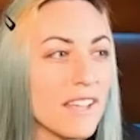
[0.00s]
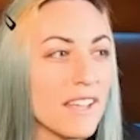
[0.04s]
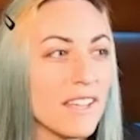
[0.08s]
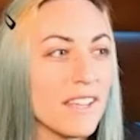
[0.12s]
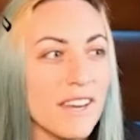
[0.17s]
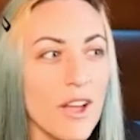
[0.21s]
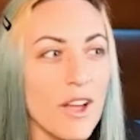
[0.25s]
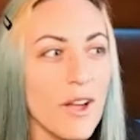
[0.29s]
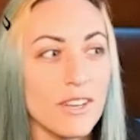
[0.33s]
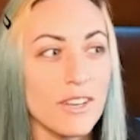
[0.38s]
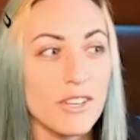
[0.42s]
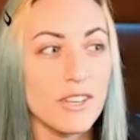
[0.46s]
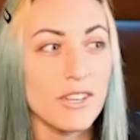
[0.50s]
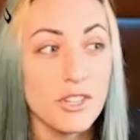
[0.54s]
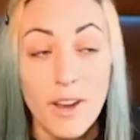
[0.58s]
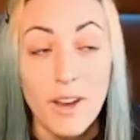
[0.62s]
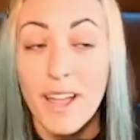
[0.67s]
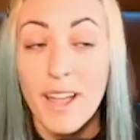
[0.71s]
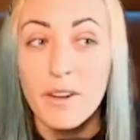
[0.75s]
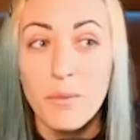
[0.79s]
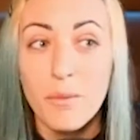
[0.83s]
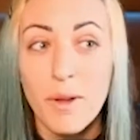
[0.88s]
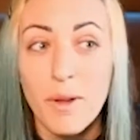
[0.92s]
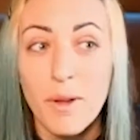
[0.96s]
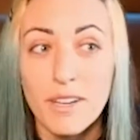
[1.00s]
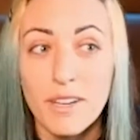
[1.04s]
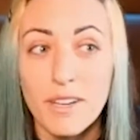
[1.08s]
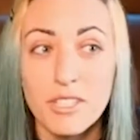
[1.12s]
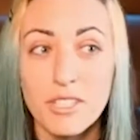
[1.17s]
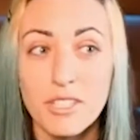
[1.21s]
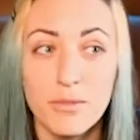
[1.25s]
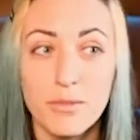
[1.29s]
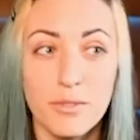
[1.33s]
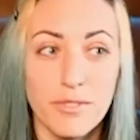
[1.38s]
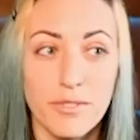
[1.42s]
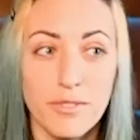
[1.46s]
I tried to watch the
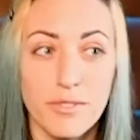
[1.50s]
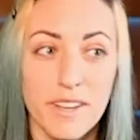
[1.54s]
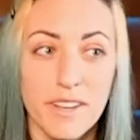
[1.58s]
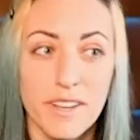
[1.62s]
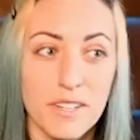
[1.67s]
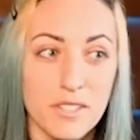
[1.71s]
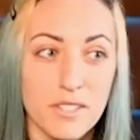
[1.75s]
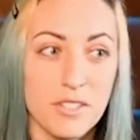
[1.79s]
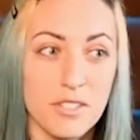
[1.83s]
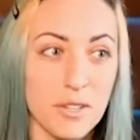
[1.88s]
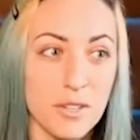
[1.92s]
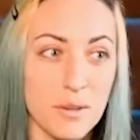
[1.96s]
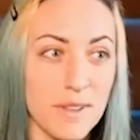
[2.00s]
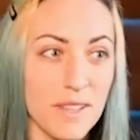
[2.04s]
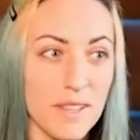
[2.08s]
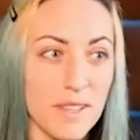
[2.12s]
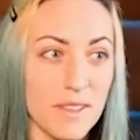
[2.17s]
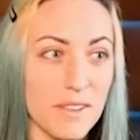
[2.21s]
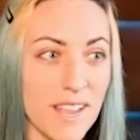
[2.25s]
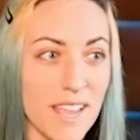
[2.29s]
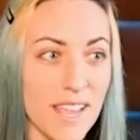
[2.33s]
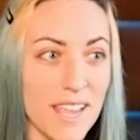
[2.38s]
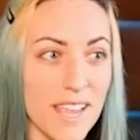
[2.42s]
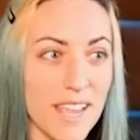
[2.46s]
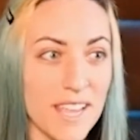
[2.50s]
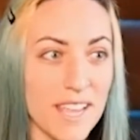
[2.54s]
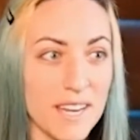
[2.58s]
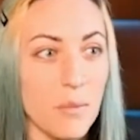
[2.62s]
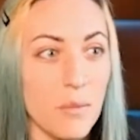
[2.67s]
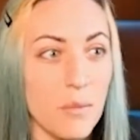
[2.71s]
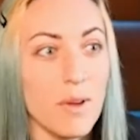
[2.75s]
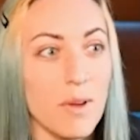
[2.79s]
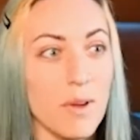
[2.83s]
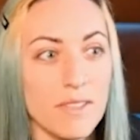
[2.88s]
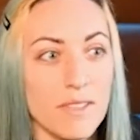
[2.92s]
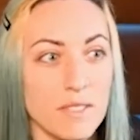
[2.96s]
Foo Fighters stream the other night, and it
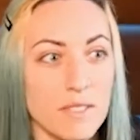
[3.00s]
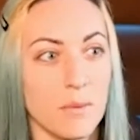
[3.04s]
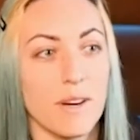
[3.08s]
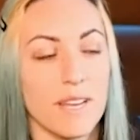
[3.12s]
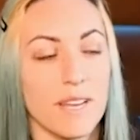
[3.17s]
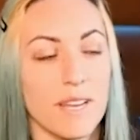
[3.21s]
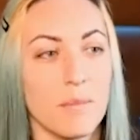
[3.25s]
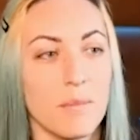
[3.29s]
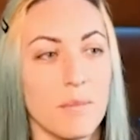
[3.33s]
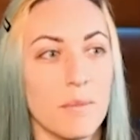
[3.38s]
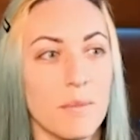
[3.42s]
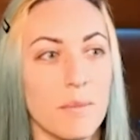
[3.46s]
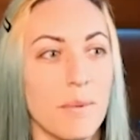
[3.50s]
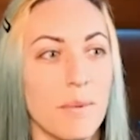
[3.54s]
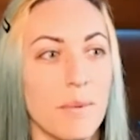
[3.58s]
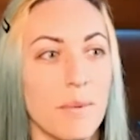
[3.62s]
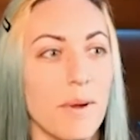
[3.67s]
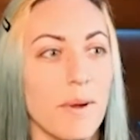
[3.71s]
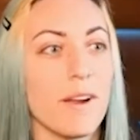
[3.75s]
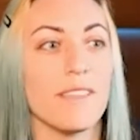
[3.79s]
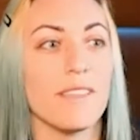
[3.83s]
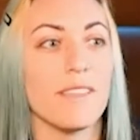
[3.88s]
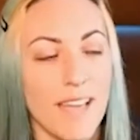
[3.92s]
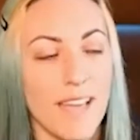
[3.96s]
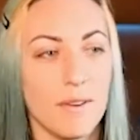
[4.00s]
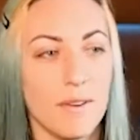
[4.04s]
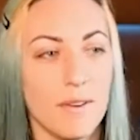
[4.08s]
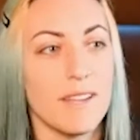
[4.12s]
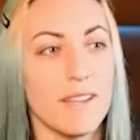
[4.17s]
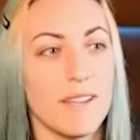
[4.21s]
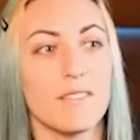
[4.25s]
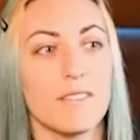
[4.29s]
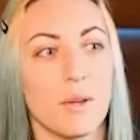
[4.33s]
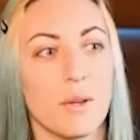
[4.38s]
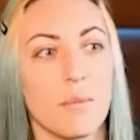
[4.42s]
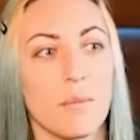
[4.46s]
wasn't working, but apparently now it
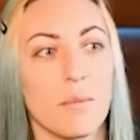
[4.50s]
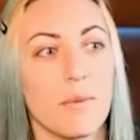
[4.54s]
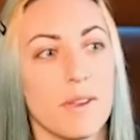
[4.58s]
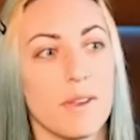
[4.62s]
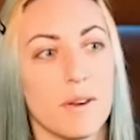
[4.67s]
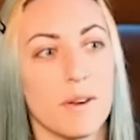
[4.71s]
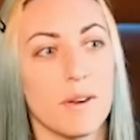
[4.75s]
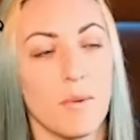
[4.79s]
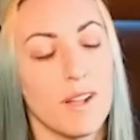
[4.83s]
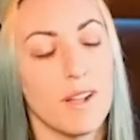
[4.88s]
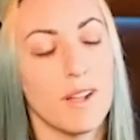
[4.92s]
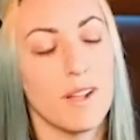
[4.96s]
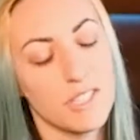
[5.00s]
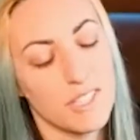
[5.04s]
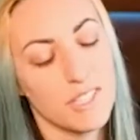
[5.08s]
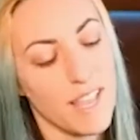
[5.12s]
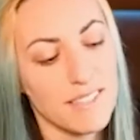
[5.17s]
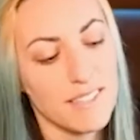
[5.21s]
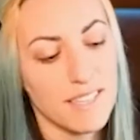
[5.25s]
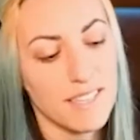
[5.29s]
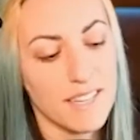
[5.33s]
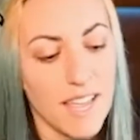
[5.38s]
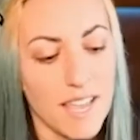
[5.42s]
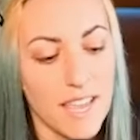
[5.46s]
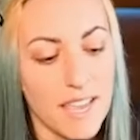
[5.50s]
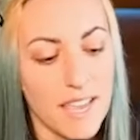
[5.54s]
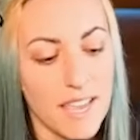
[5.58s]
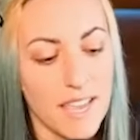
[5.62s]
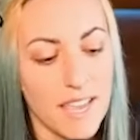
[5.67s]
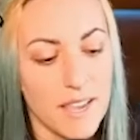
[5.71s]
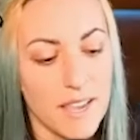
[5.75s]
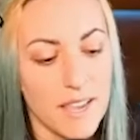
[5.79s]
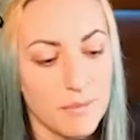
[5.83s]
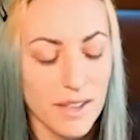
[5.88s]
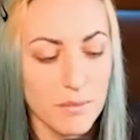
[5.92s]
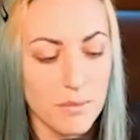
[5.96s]
is, so I'm going to watch that tonight.
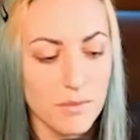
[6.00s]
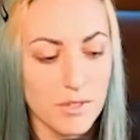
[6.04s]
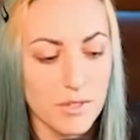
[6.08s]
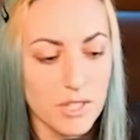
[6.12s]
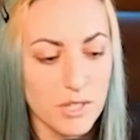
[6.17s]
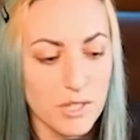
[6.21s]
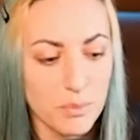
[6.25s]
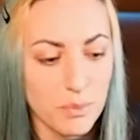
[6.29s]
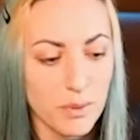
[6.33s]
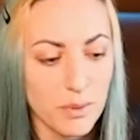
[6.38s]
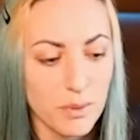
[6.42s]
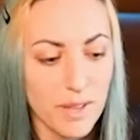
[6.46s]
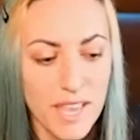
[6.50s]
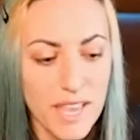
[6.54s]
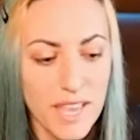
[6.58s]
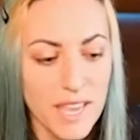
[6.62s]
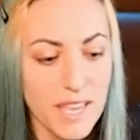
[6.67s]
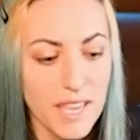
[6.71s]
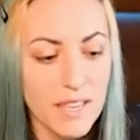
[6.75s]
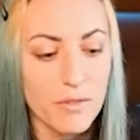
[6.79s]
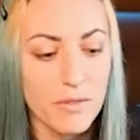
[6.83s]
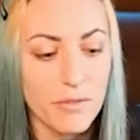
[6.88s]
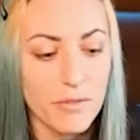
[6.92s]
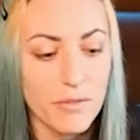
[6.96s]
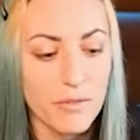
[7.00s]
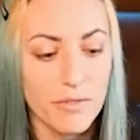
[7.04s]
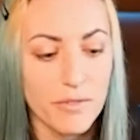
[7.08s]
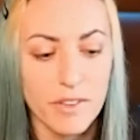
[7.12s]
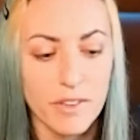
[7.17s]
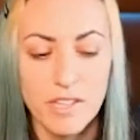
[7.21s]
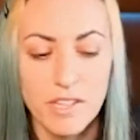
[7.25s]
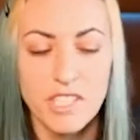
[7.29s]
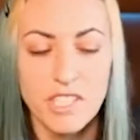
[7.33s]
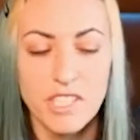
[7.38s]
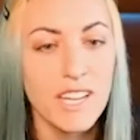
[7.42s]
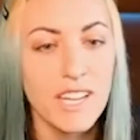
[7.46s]
I'm just playing
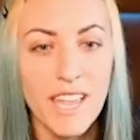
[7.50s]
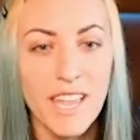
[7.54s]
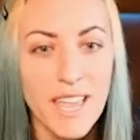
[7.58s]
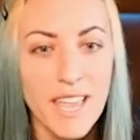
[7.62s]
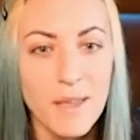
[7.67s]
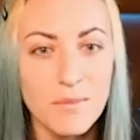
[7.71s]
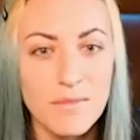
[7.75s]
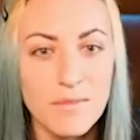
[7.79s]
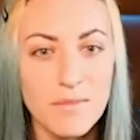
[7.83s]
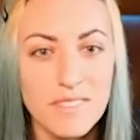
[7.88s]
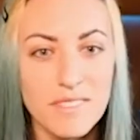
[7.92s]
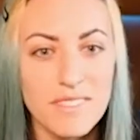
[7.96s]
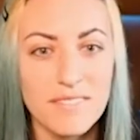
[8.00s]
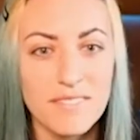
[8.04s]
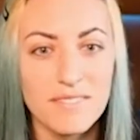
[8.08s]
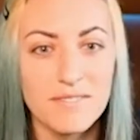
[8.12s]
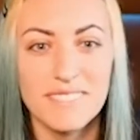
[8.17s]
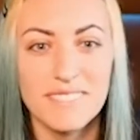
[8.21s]
fishing games